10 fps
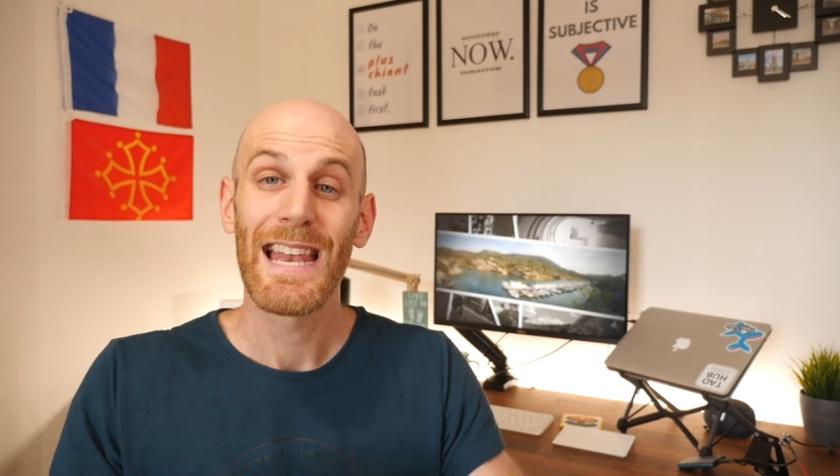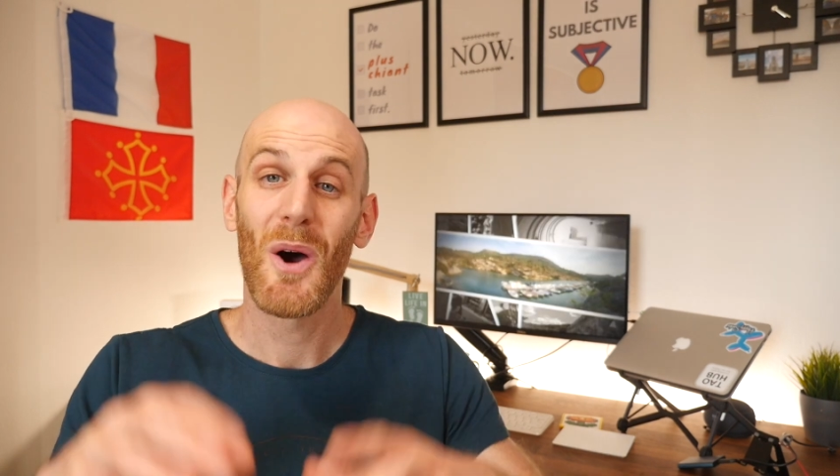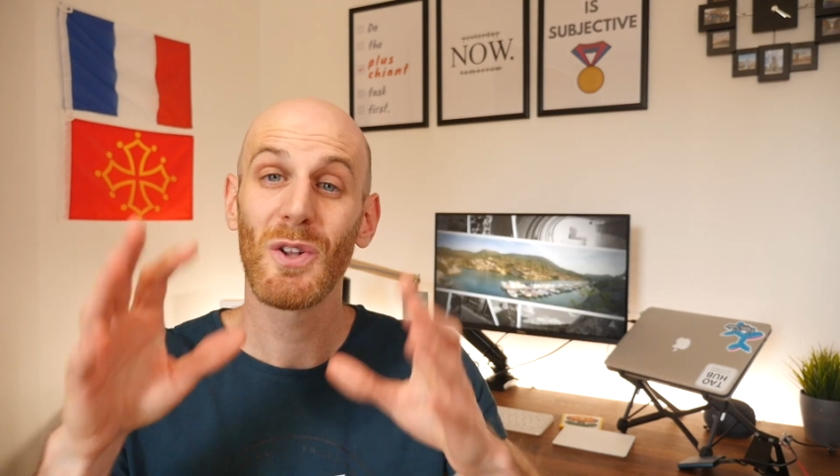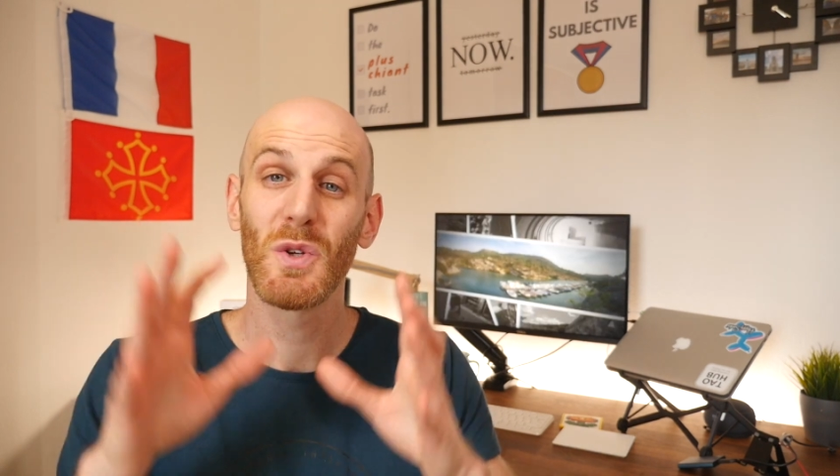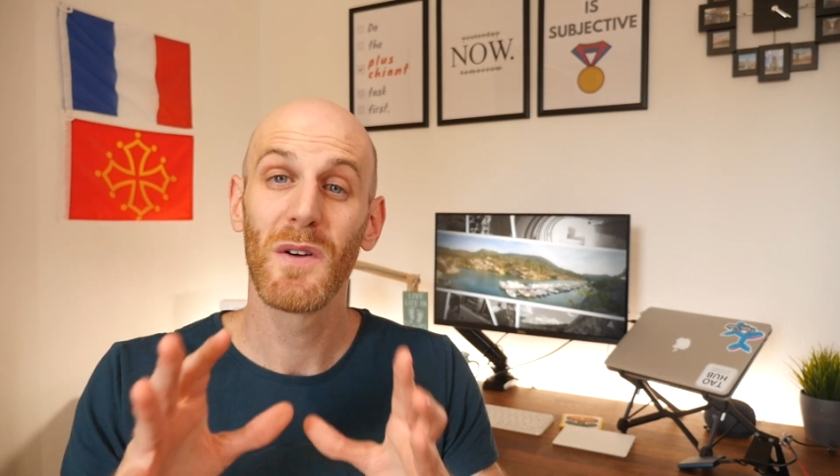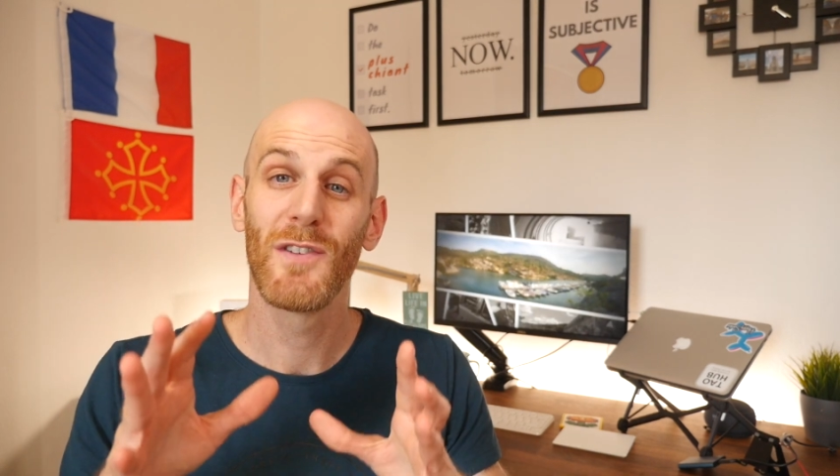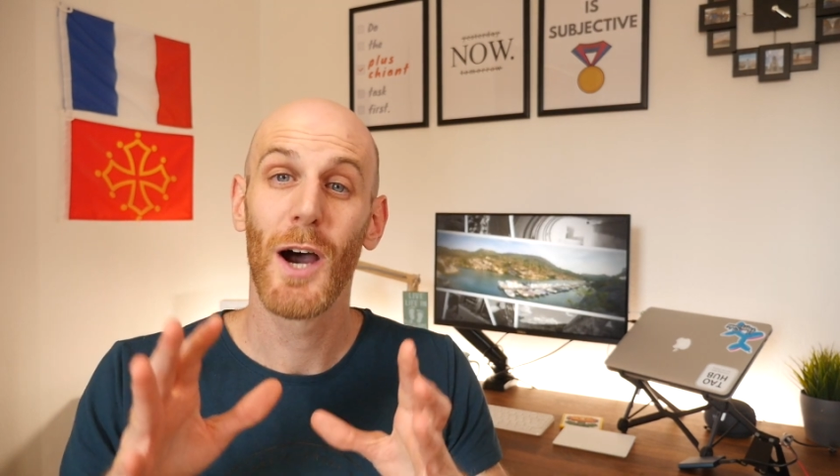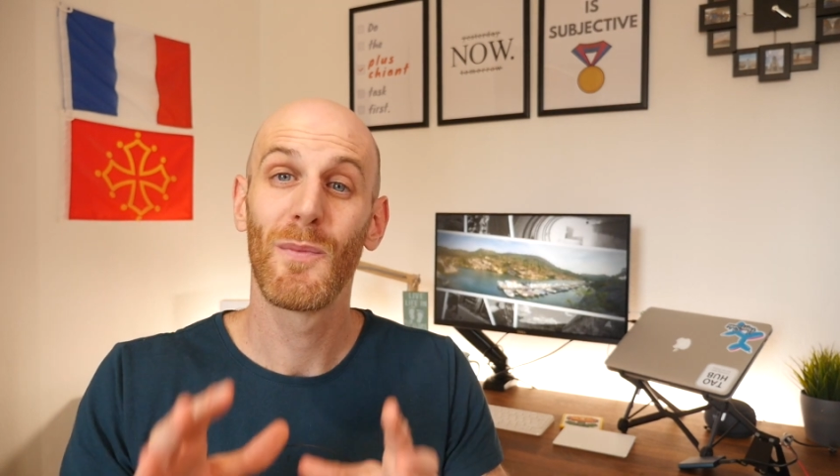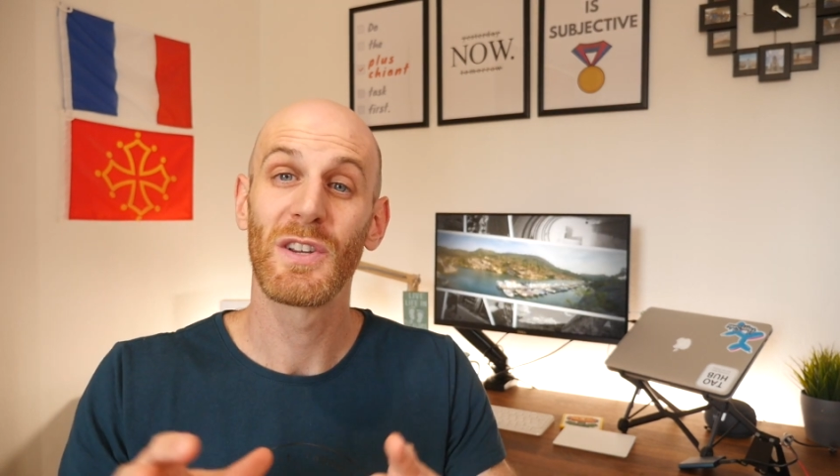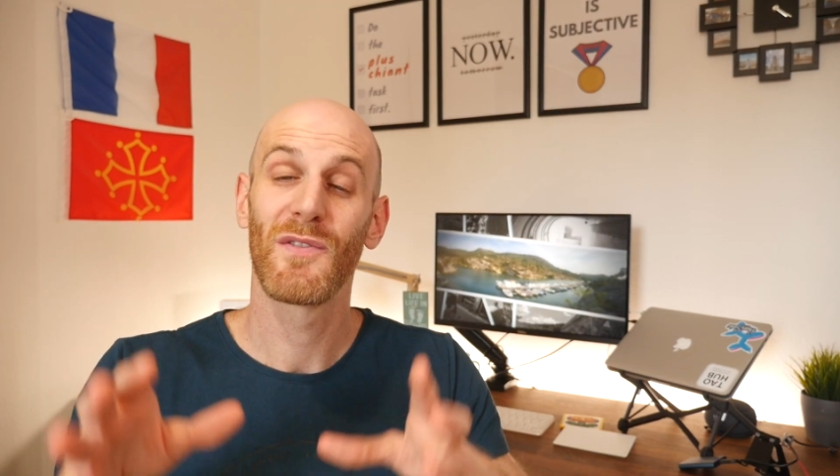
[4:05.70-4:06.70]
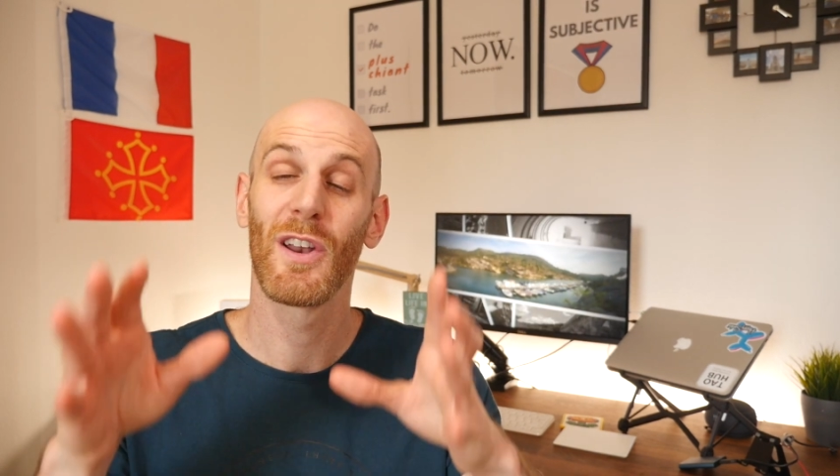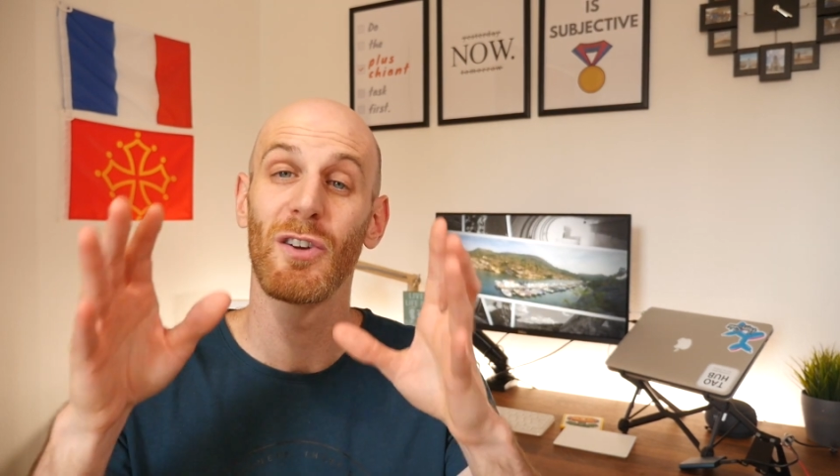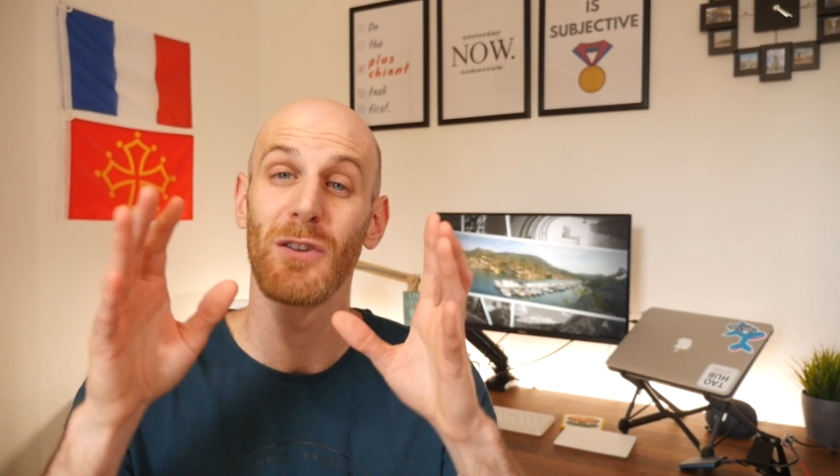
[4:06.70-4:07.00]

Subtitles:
Now onto a verb which follows